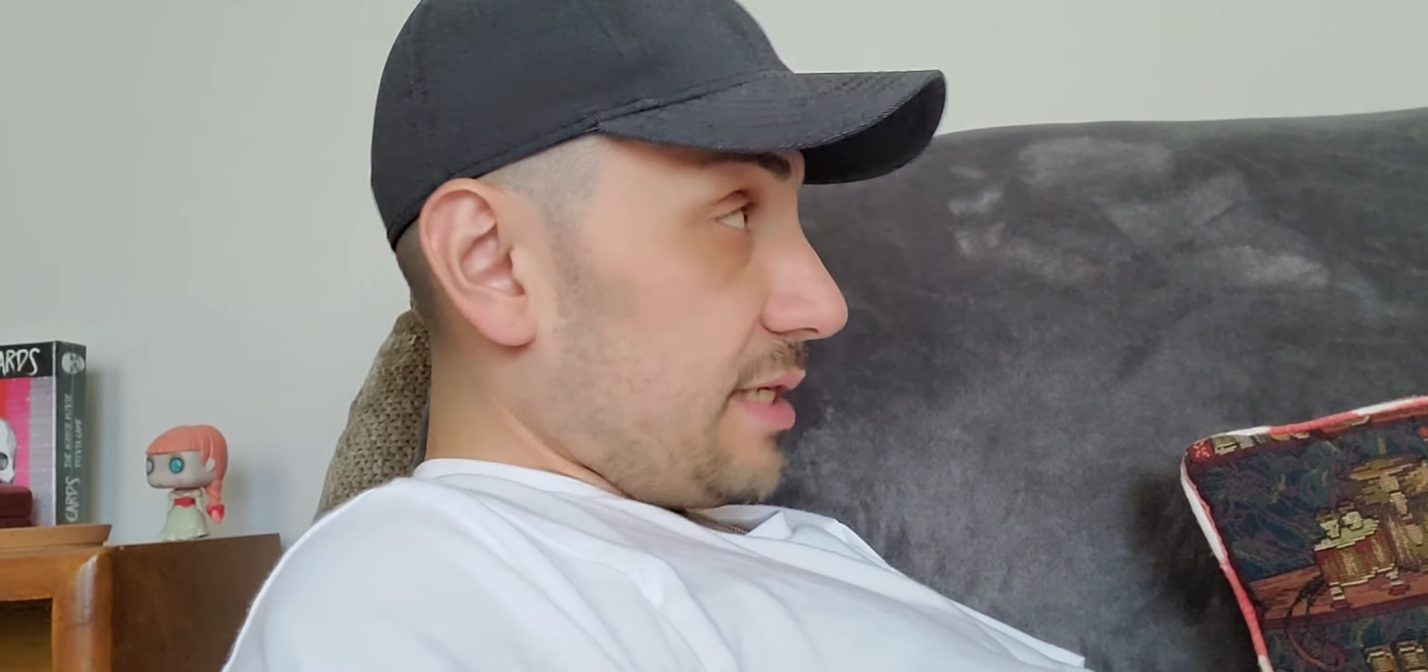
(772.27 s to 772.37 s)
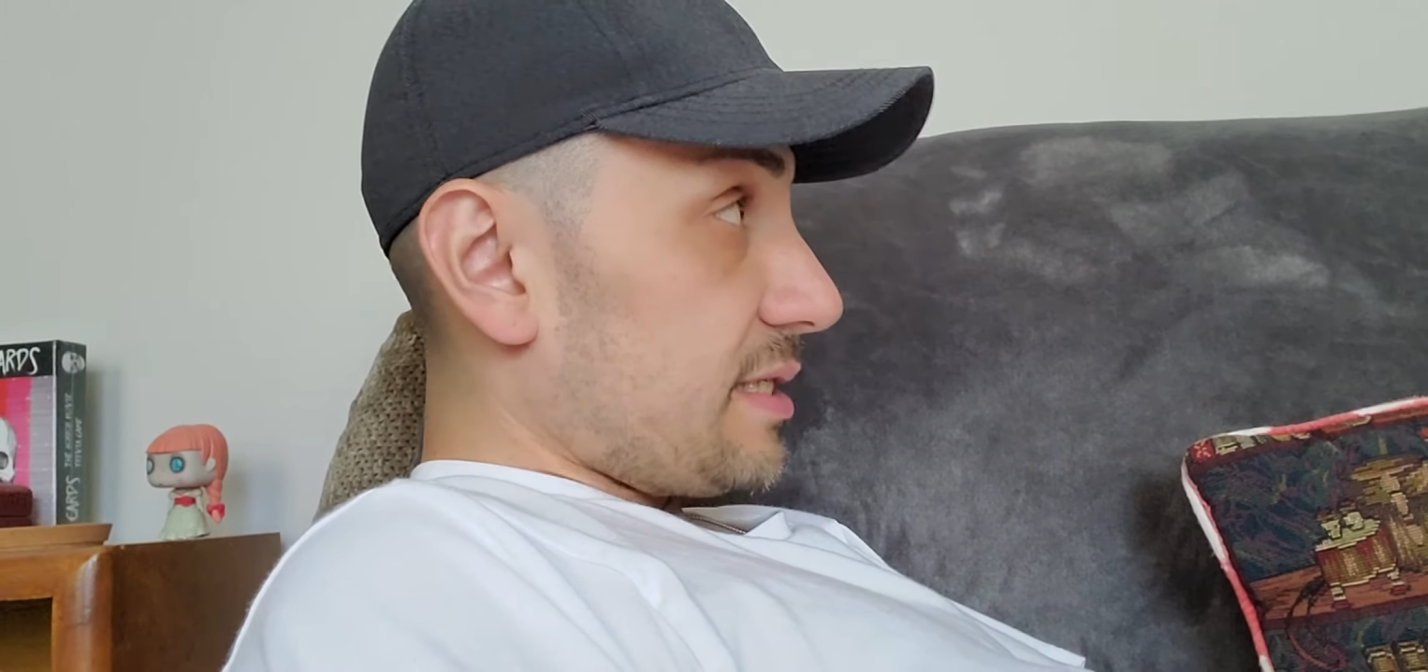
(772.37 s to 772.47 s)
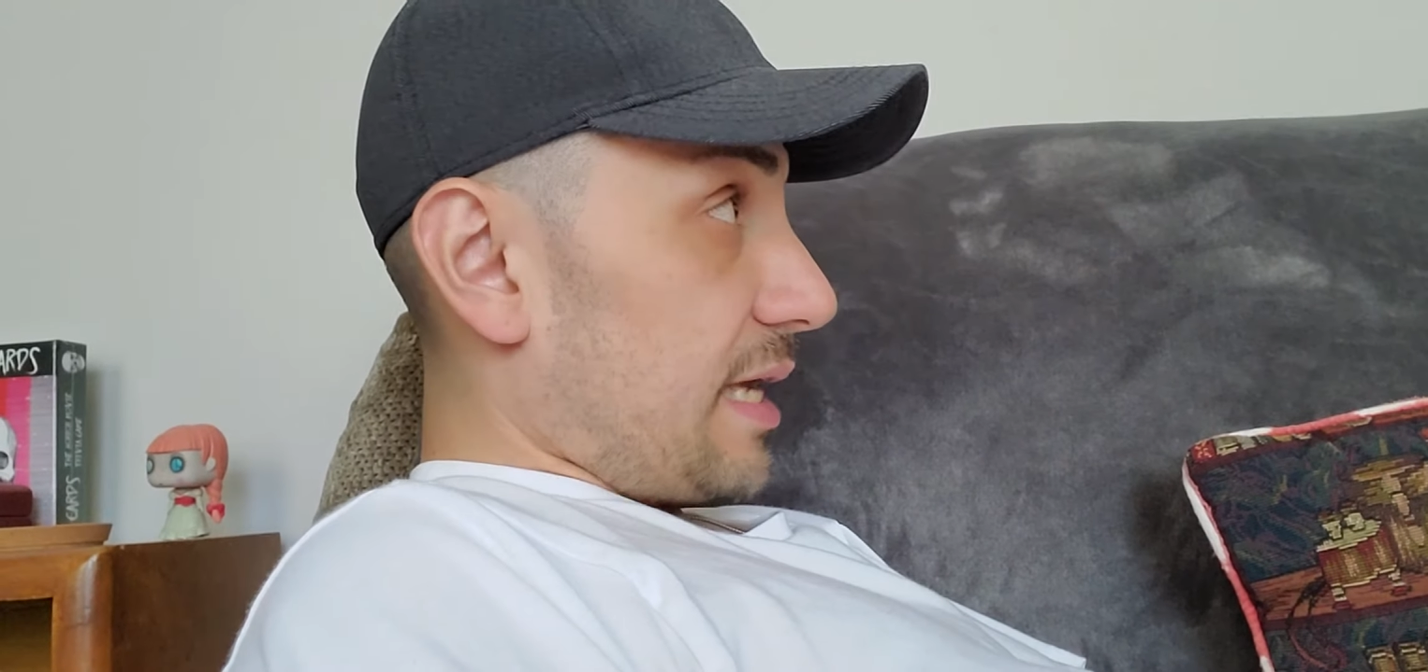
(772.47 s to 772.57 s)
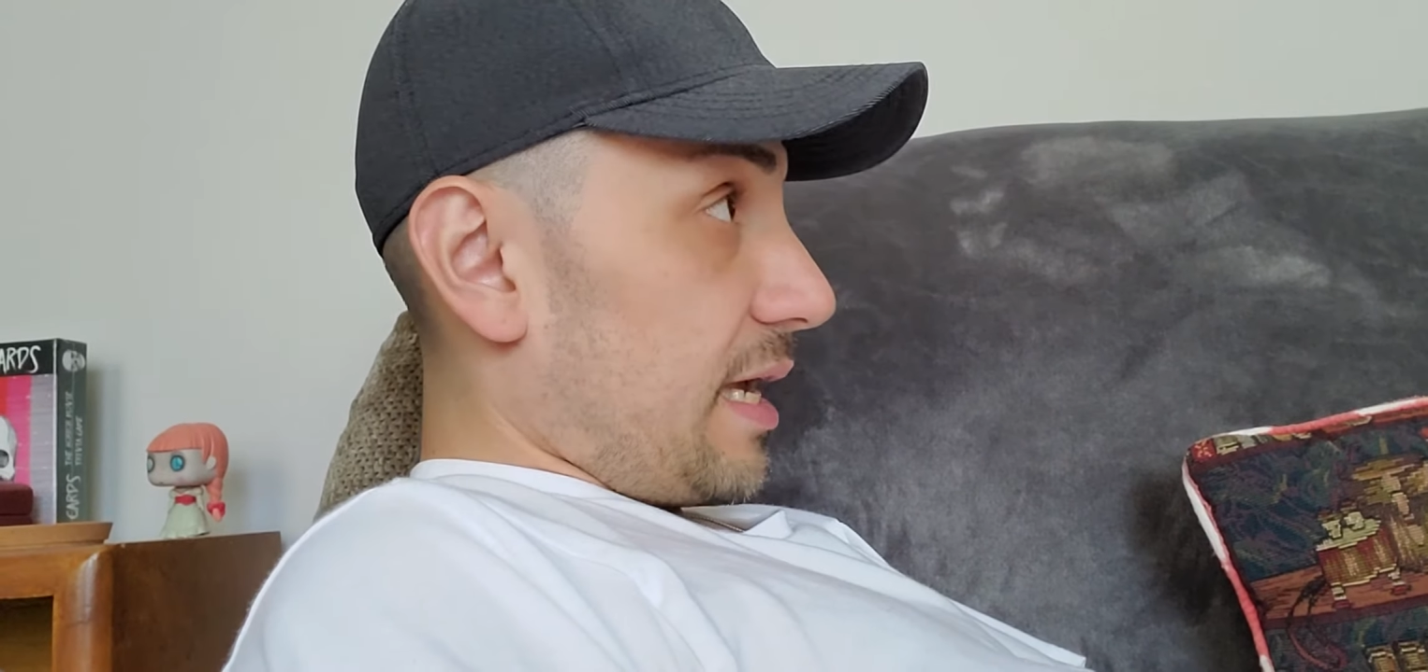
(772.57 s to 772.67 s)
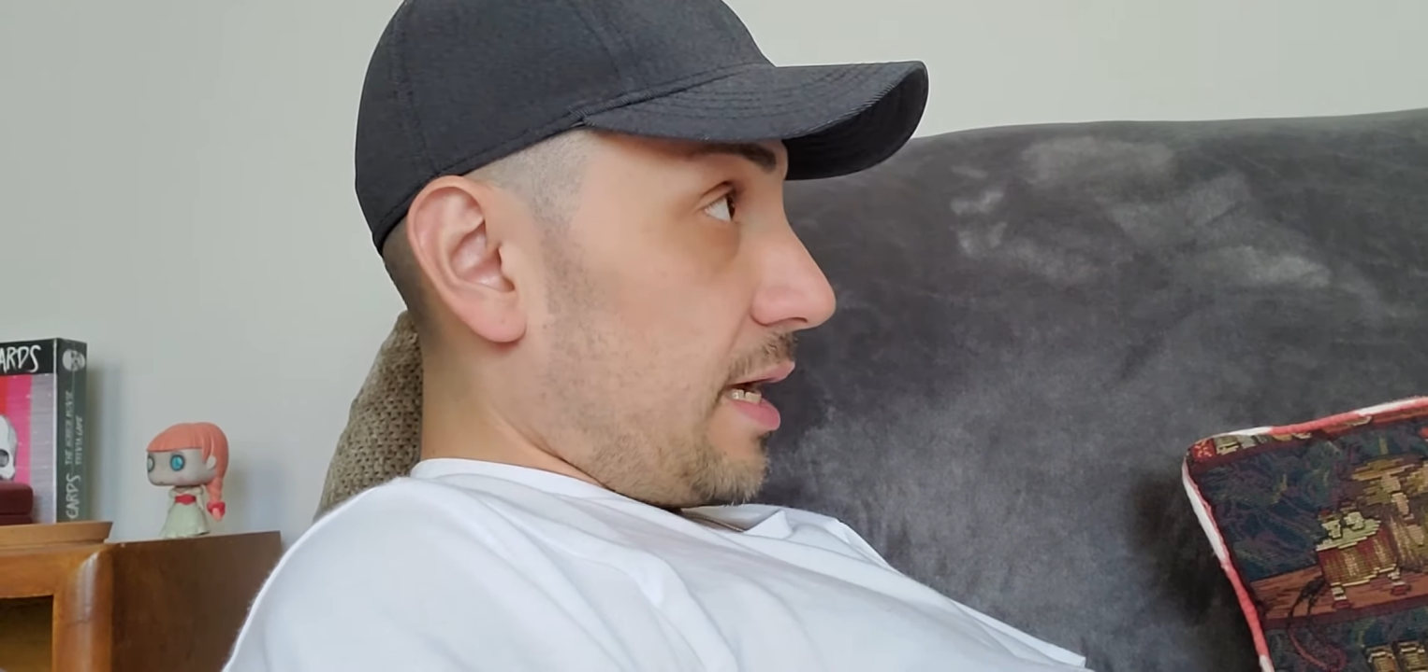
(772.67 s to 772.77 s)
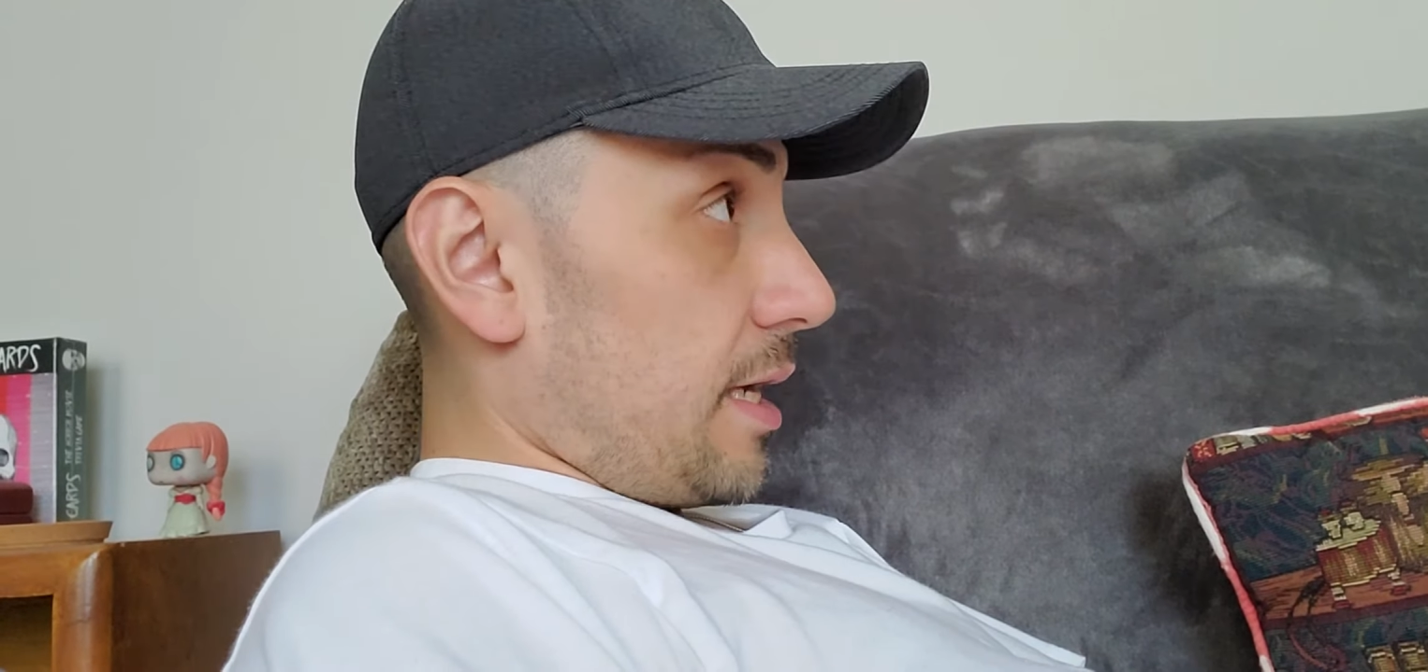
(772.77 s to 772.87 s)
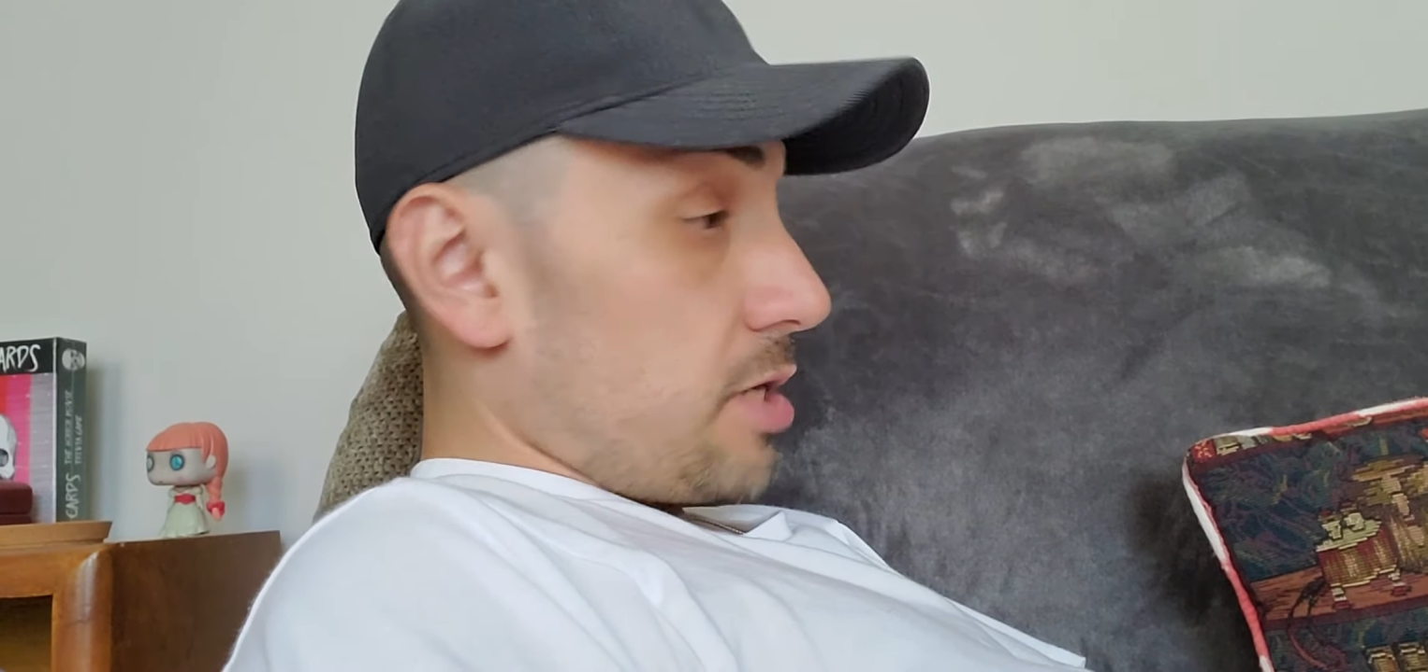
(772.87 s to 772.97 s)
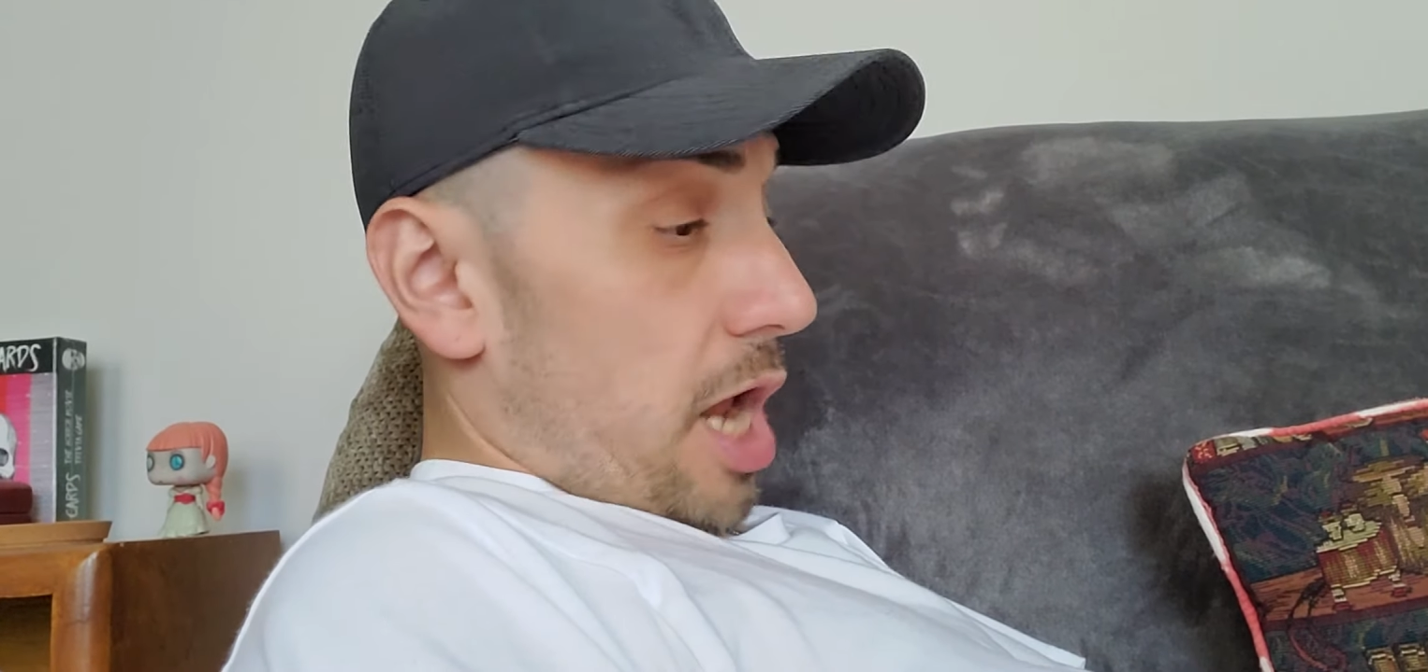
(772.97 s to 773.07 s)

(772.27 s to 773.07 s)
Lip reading: said